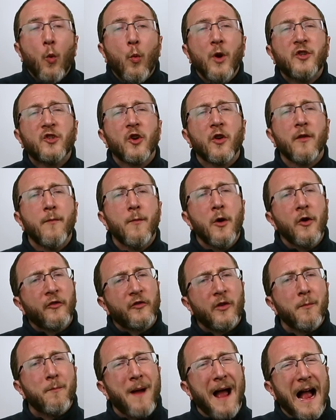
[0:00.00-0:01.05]
Which are the
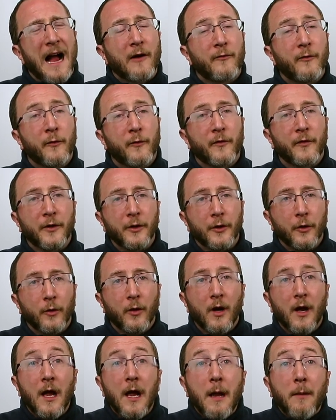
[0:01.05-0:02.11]
most impactful for
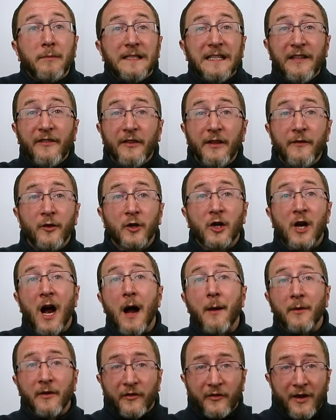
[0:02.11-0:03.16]
you? Please leave your
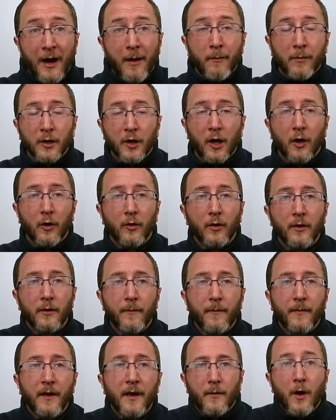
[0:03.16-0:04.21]
comments down below.
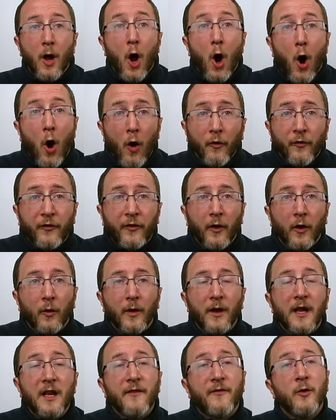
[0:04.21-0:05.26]

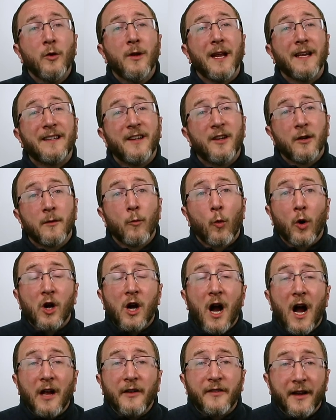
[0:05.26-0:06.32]
Also, if you'd like to hear more
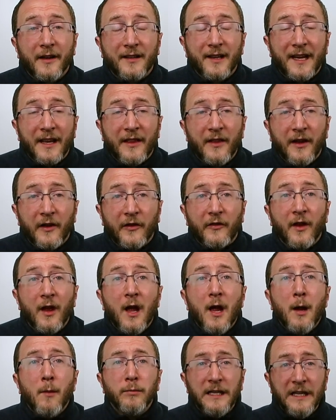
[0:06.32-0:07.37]
content like this,
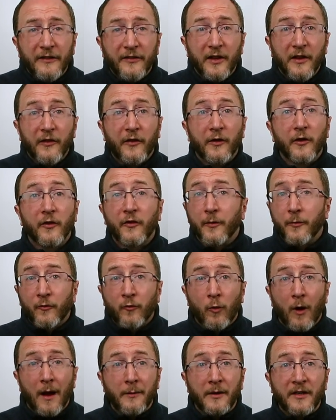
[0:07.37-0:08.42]
please consider
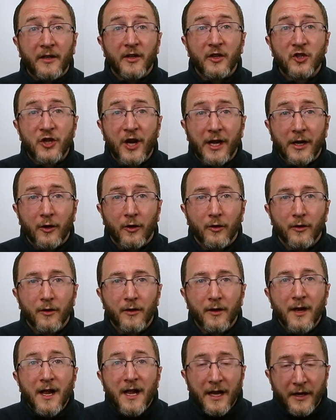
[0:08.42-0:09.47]
subscribing to the channel.
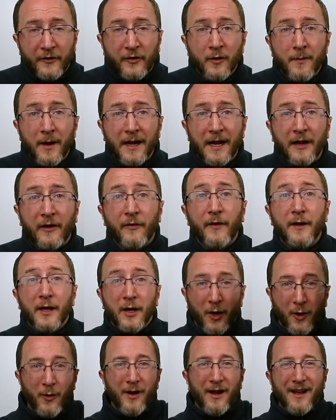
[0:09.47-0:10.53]
Until my next
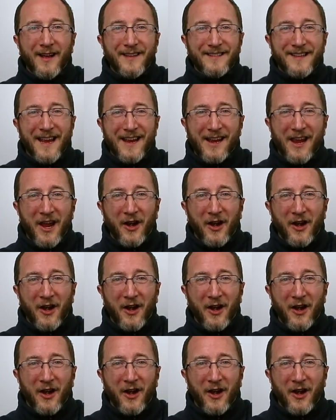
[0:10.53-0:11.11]
video, take